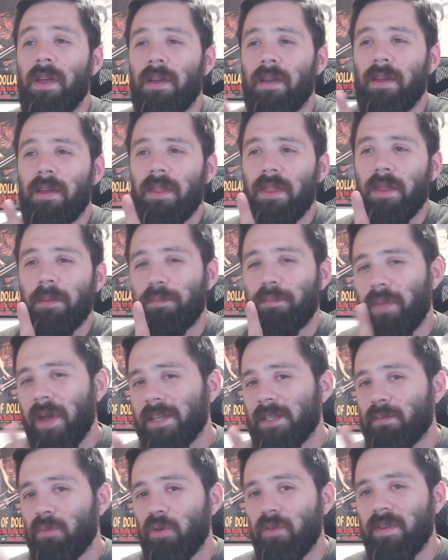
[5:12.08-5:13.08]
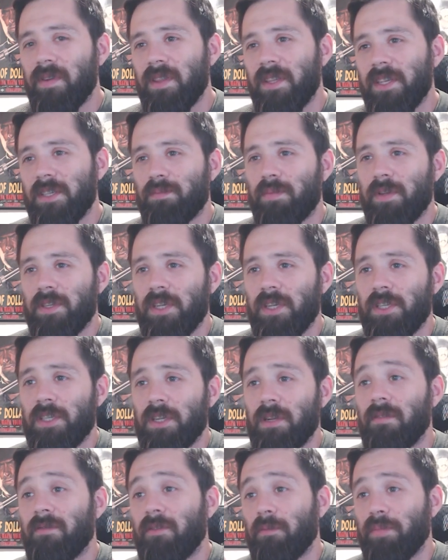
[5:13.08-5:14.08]
the best move in this position
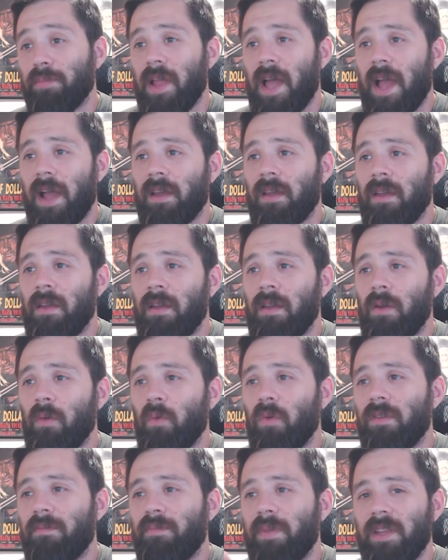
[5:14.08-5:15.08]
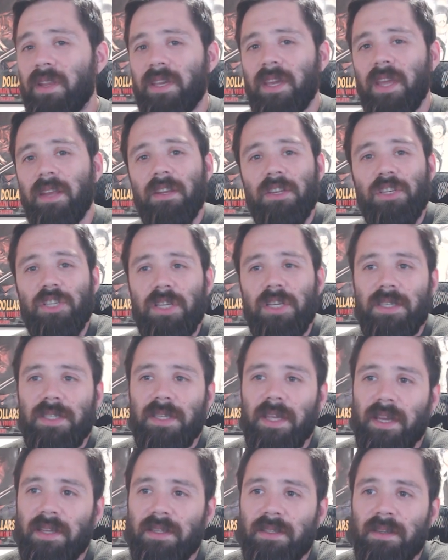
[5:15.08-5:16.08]
for black would have been king to
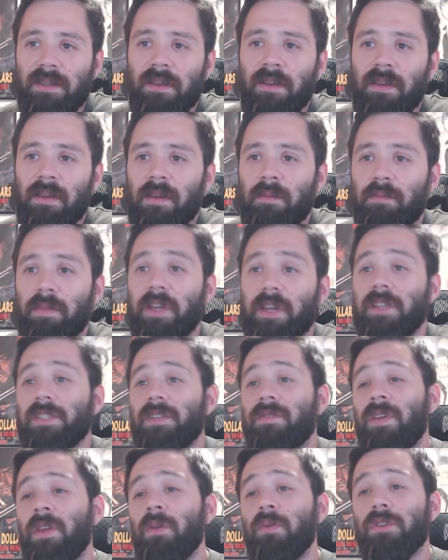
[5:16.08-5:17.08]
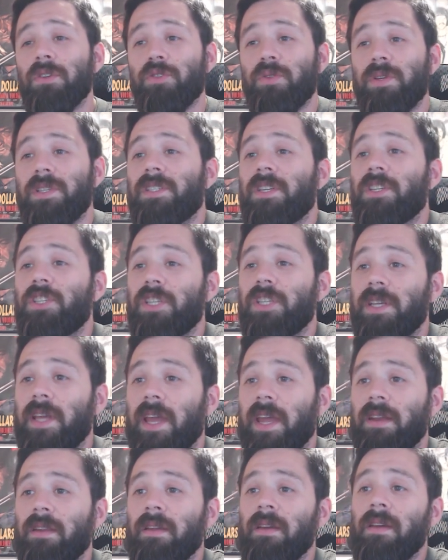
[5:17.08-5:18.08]
g6, because if he retreats to
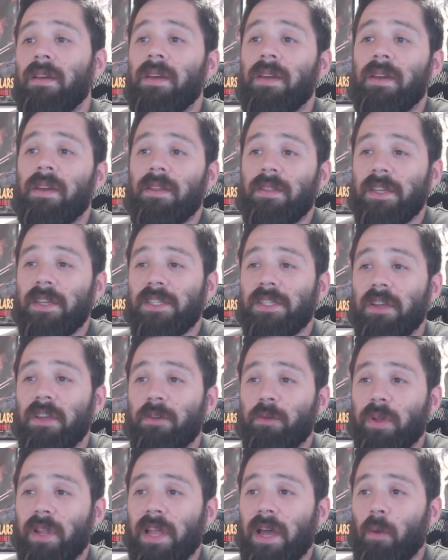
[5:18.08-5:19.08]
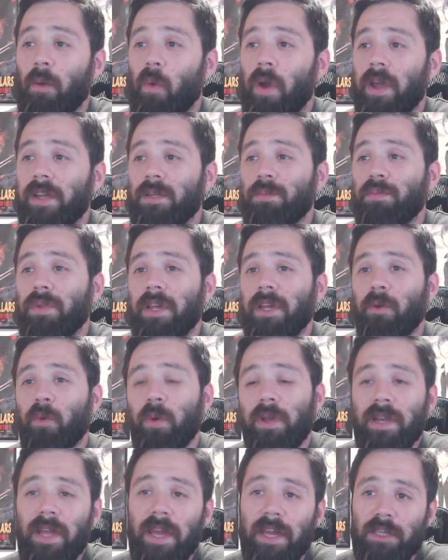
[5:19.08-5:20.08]
g8, this is going to allow white to play queen
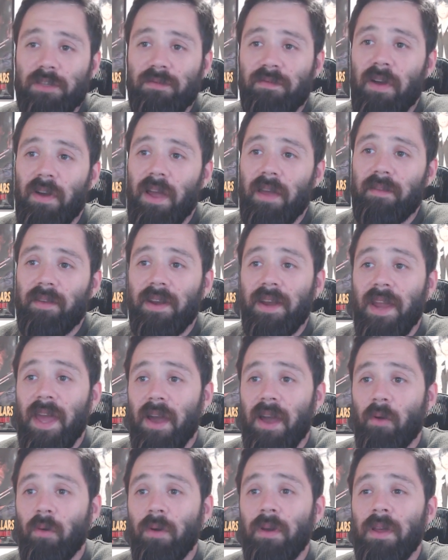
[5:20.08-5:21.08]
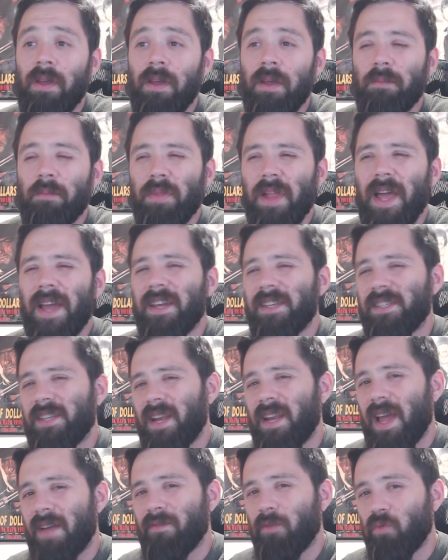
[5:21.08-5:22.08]
to h5, and now black is going to
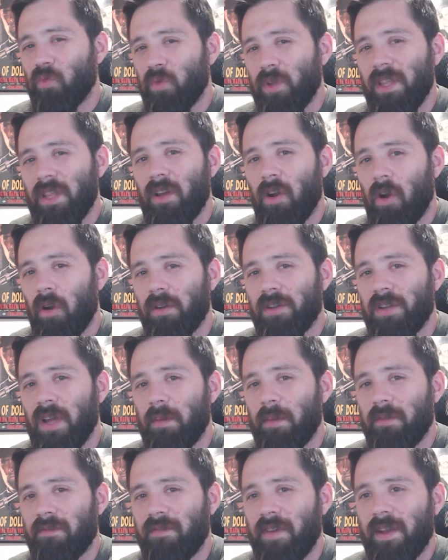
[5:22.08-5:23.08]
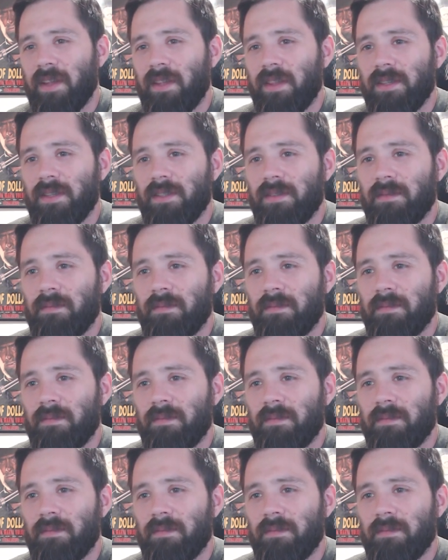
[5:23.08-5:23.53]
have a really hard time defending this.